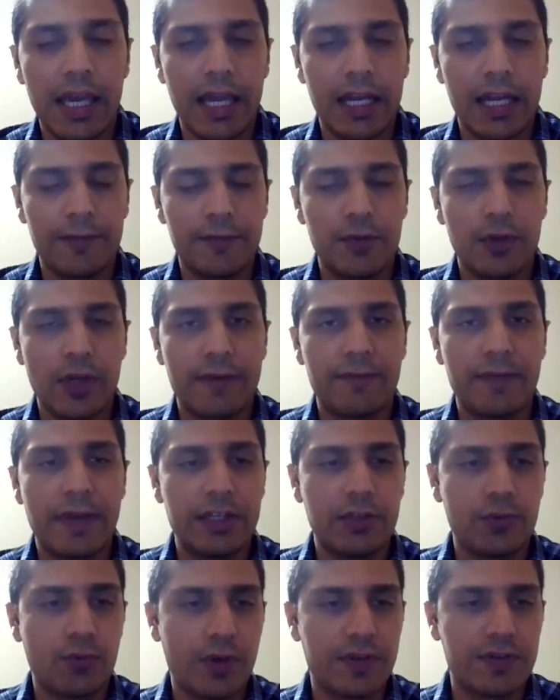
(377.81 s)
and if you have
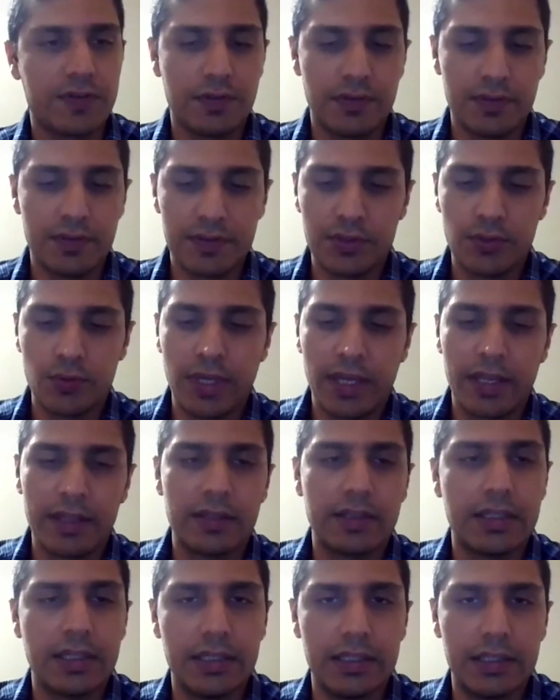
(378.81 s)
any questions, you
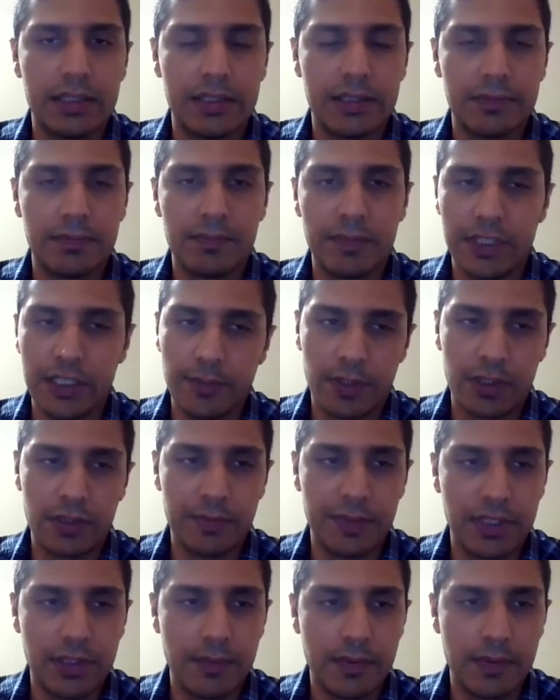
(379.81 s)
can
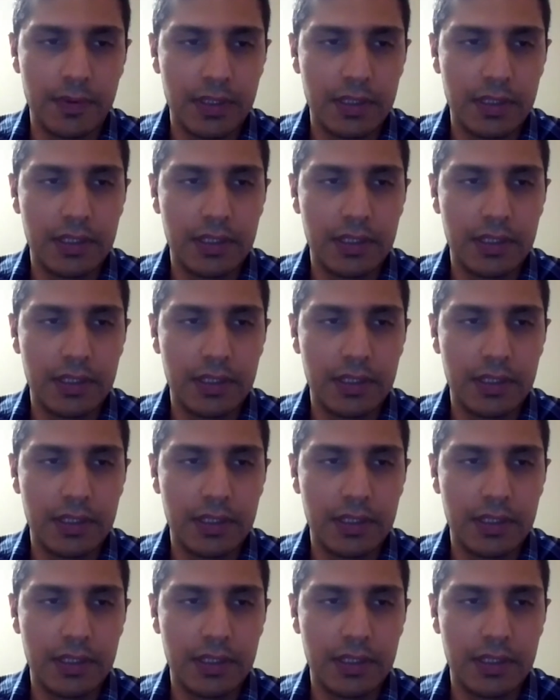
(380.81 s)
email me.